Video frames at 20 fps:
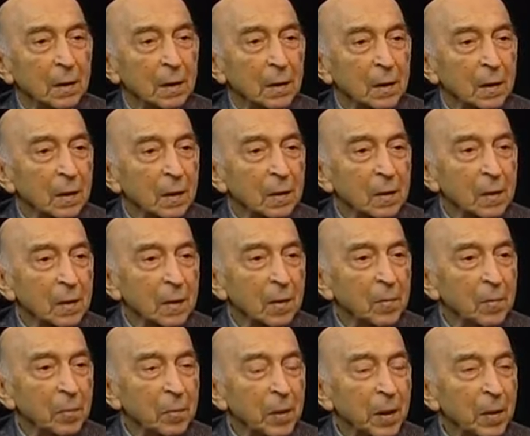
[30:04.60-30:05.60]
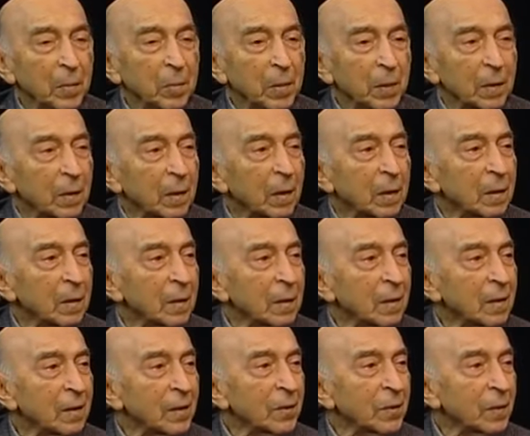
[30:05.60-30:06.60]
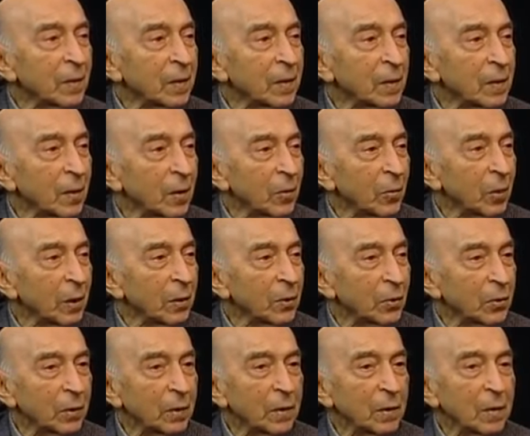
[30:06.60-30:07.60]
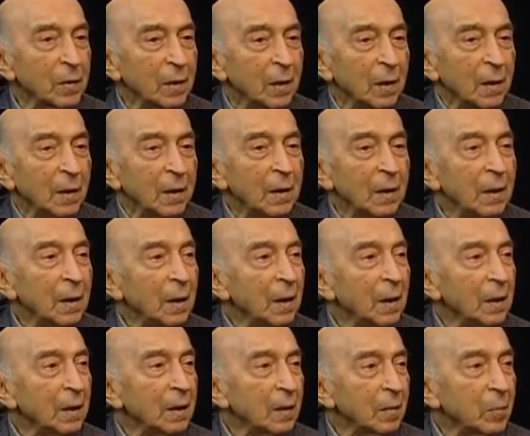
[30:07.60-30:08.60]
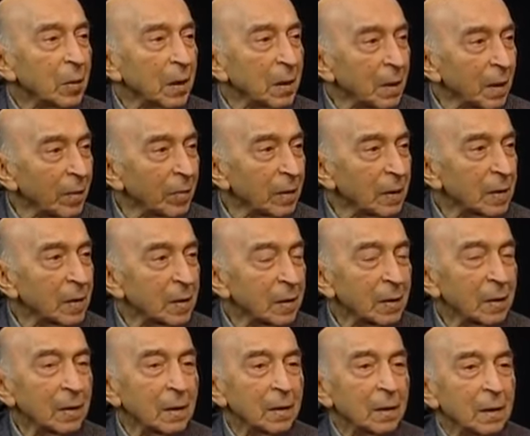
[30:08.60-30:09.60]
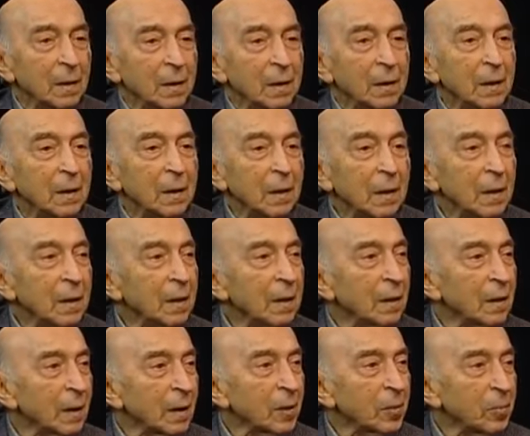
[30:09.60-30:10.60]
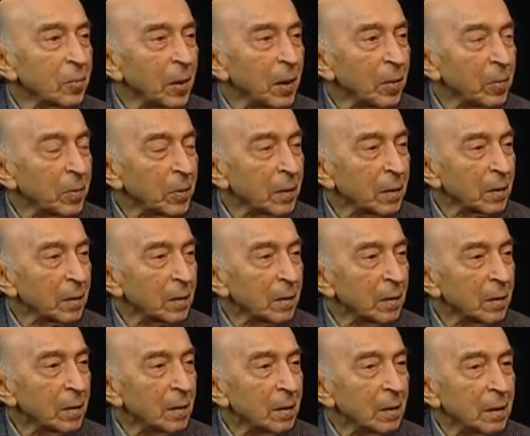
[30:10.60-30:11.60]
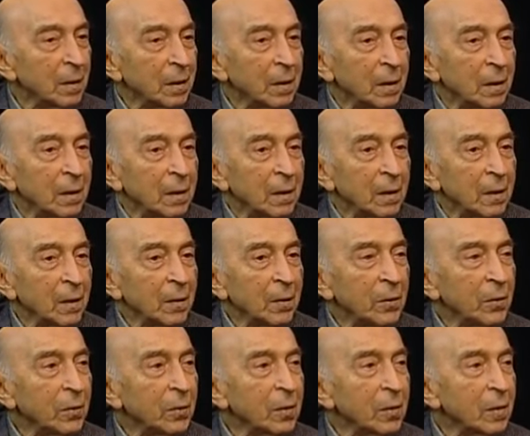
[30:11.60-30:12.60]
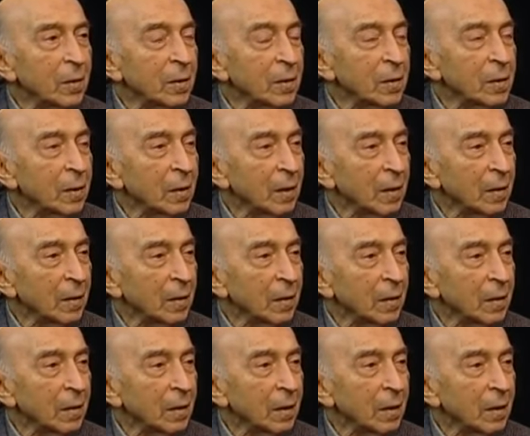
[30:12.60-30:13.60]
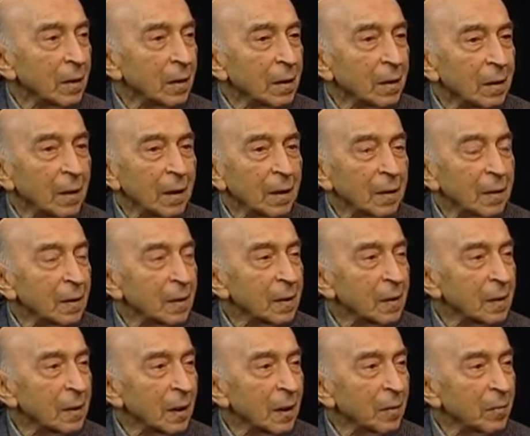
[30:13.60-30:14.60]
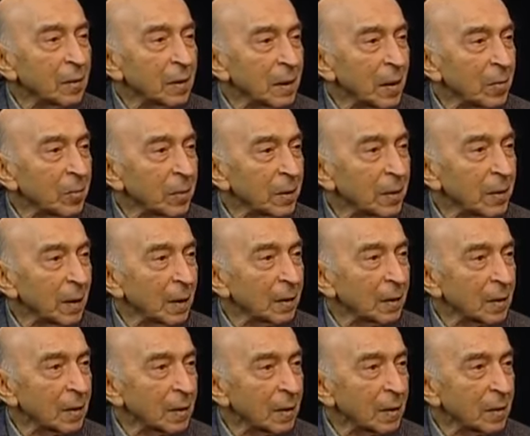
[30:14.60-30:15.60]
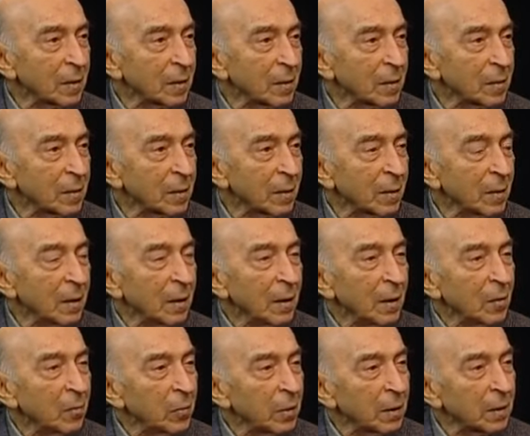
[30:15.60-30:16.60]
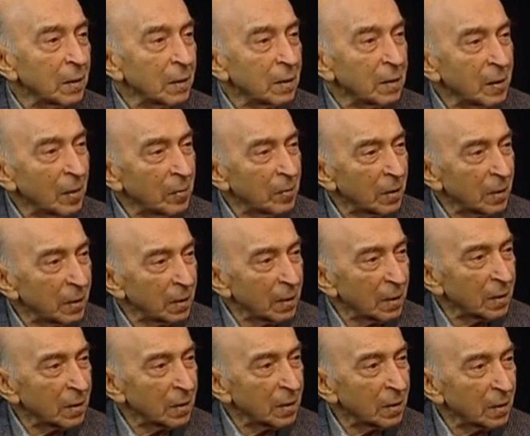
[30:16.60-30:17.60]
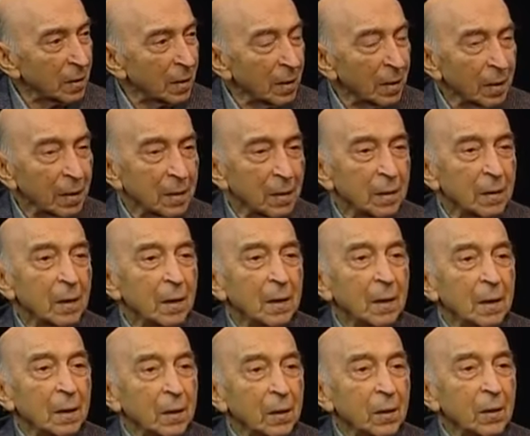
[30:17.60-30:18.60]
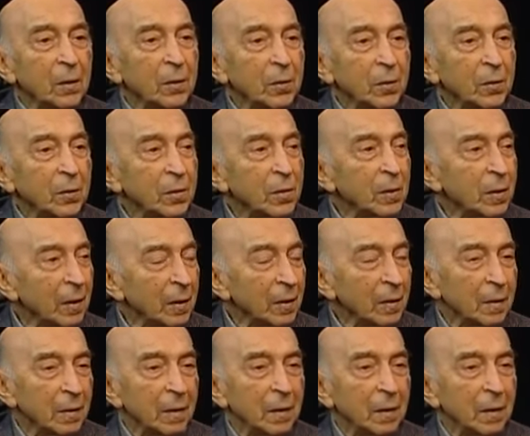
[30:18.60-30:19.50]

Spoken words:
there are some paper on difference equations by Levinson. In that paper, he used Z. Not the same sample data systems, but it's something that's related. He used Z.